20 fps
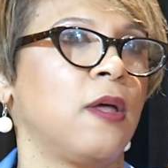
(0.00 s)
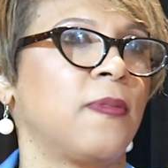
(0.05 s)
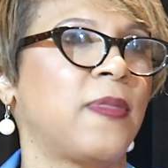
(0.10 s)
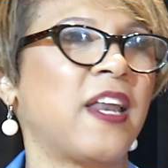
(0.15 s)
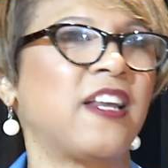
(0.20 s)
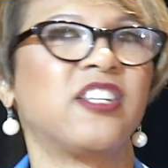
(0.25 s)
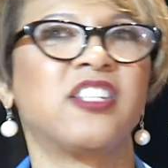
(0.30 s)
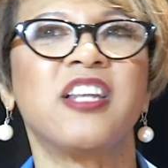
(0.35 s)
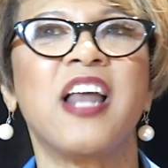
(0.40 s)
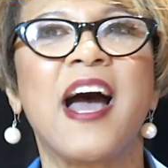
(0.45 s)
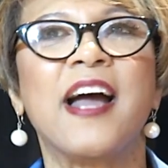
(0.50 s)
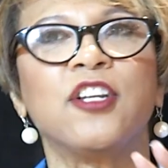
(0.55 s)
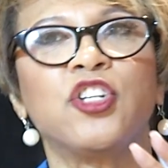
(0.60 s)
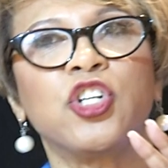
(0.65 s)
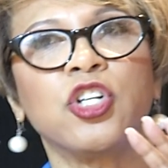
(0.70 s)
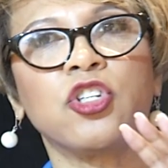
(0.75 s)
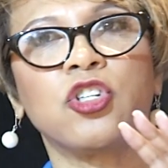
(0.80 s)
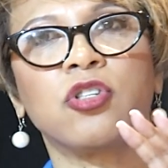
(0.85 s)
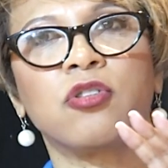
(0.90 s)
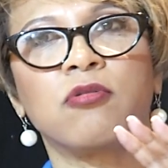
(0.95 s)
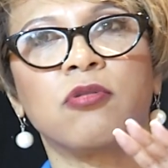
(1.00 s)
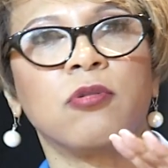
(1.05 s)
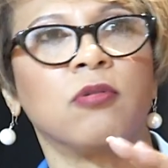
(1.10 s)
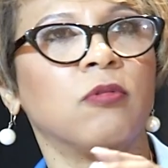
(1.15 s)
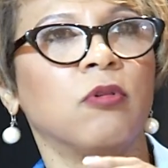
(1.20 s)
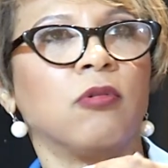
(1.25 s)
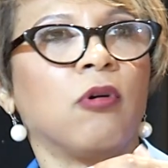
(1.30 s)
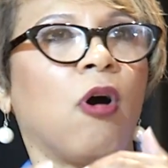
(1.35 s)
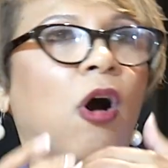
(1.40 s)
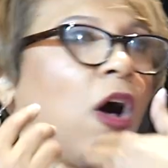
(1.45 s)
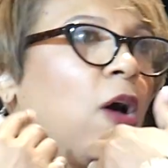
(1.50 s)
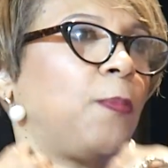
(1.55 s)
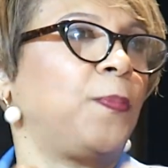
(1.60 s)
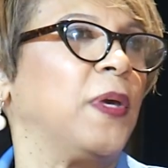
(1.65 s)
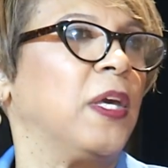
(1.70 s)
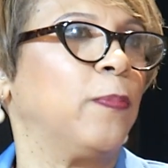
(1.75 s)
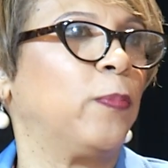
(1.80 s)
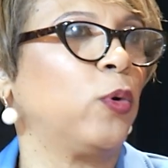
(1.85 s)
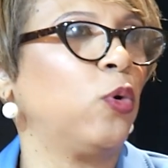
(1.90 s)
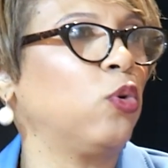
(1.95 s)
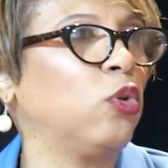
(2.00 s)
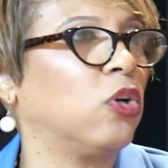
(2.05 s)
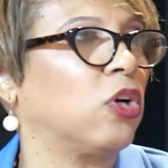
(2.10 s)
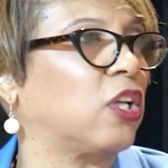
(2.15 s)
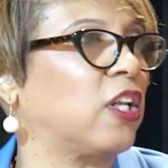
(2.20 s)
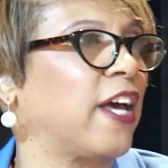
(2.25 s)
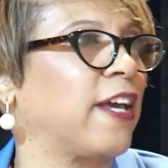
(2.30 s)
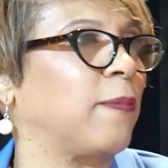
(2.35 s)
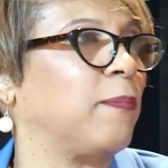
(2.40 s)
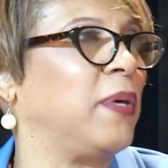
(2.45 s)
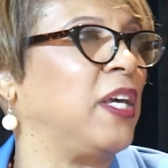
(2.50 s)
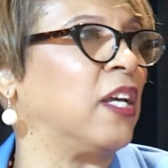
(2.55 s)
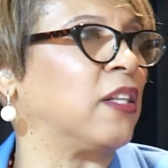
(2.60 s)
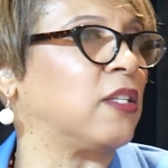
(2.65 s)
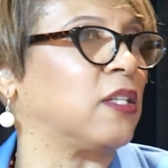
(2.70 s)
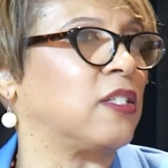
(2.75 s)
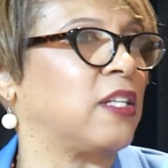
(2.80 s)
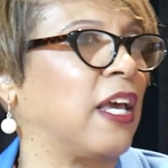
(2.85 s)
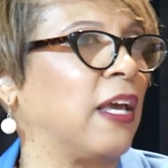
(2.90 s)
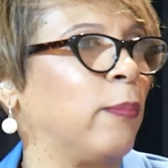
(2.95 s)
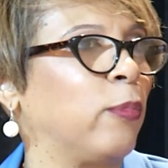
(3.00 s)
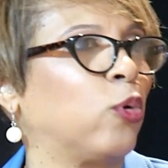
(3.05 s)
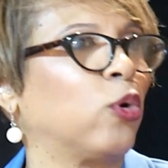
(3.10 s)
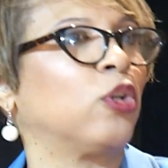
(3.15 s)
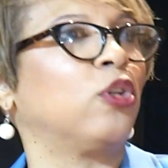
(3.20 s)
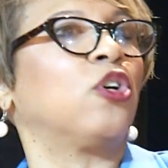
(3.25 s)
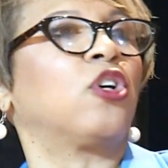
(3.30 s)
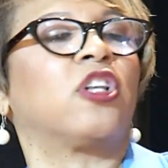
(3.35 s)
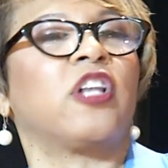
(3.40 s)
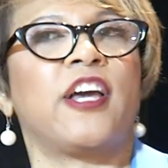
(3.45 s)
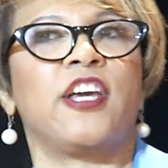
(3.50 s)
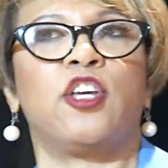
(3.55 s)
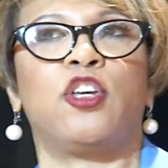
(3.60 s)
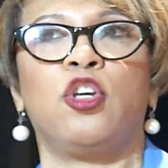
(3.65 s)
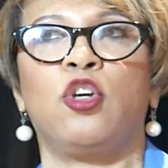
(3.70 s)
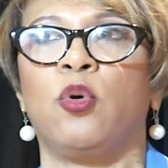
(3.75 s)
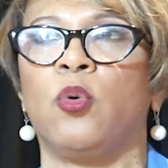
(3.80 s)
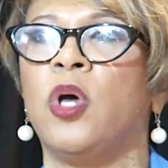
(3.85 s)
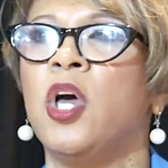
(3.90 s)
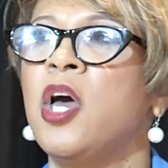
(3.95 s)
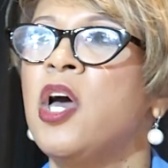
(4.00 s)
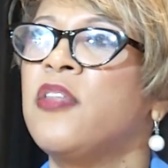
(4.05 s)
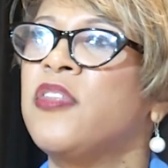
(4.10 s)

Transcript: That it's not just all people who look like me at the table or look like you.